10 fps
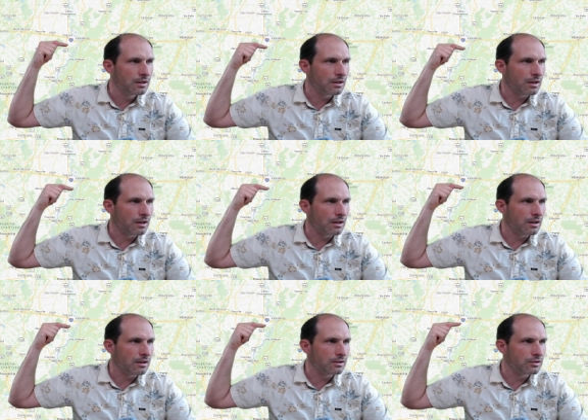
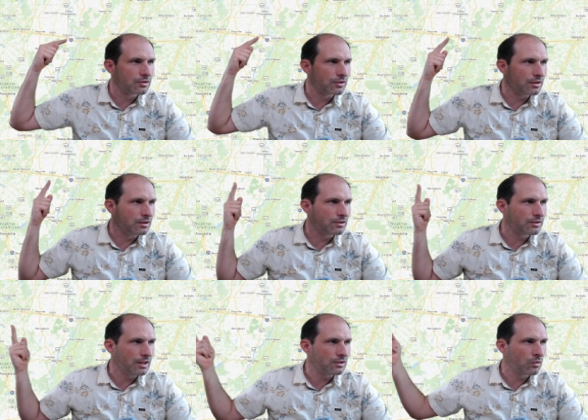Uh, here's
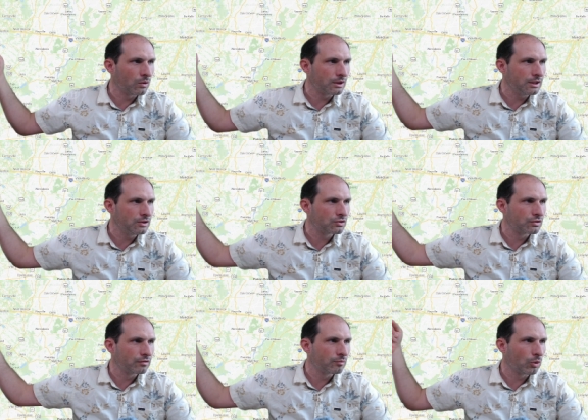Interstate 20,
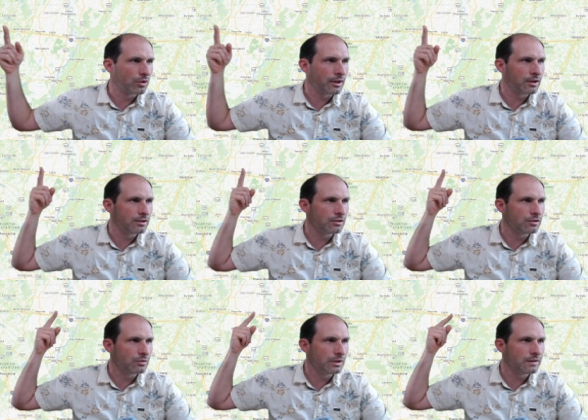Shreveport down here,
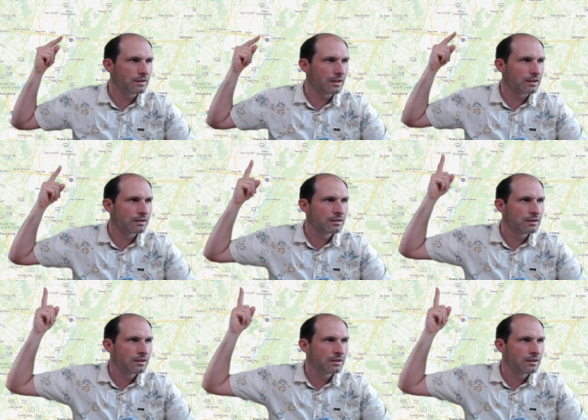Louisiana.